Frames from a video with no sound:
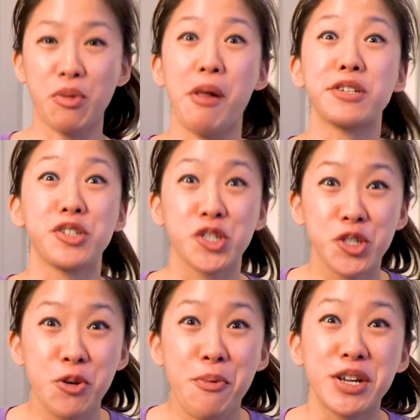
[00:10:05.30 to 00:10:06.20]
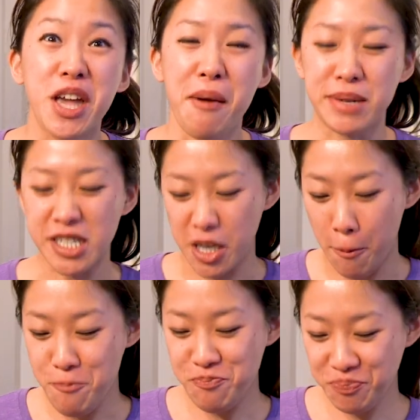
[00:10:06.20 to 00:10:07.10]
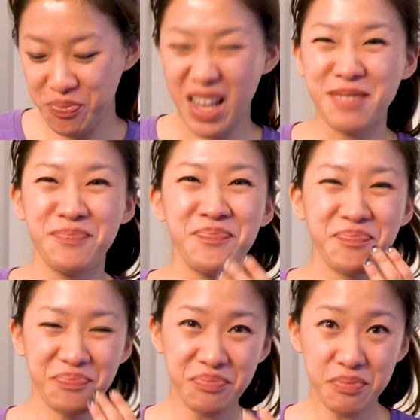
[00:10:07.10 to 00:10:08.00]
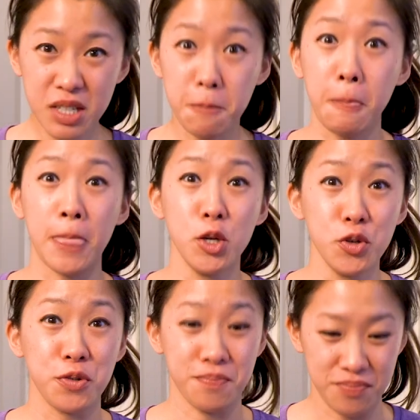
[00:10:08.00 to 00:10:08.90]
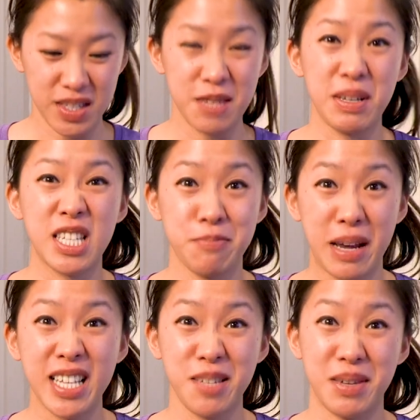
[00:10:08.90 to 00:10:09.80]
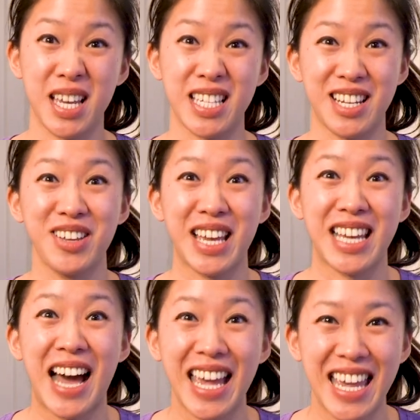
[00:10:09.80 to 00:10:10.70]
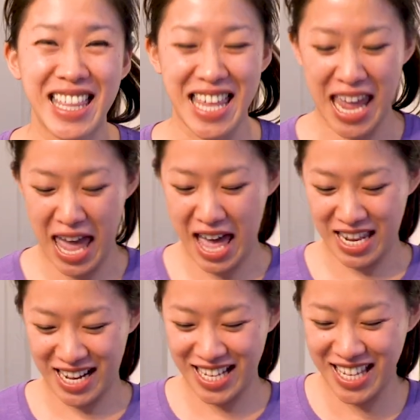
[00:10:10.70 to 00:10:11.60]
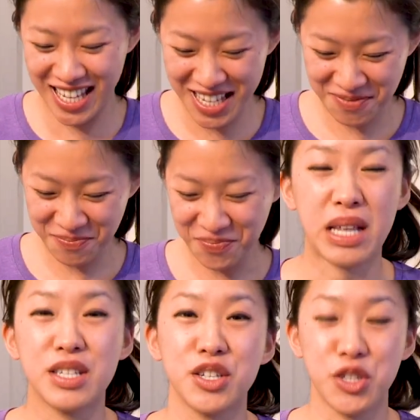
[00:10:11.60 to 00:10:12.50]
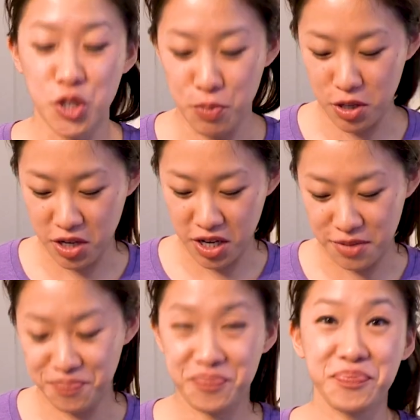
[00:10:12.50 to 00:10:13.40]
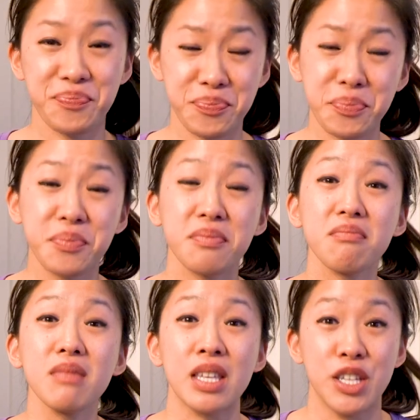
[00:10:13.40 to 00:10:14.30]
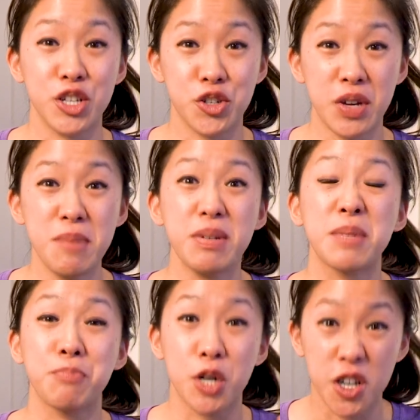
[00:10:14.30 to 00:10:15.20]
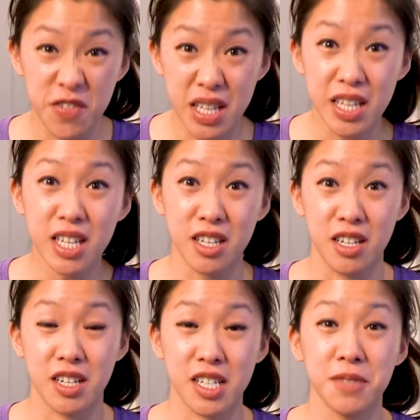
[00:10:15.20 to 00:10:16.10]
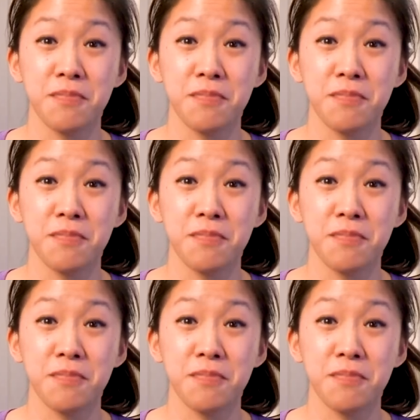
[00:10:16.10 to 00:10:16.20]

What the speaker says: That is super yummy. Ooh, it's a bit spicy because of all that cayenne that I added. This is super good. The shrimp is perfectly cooked,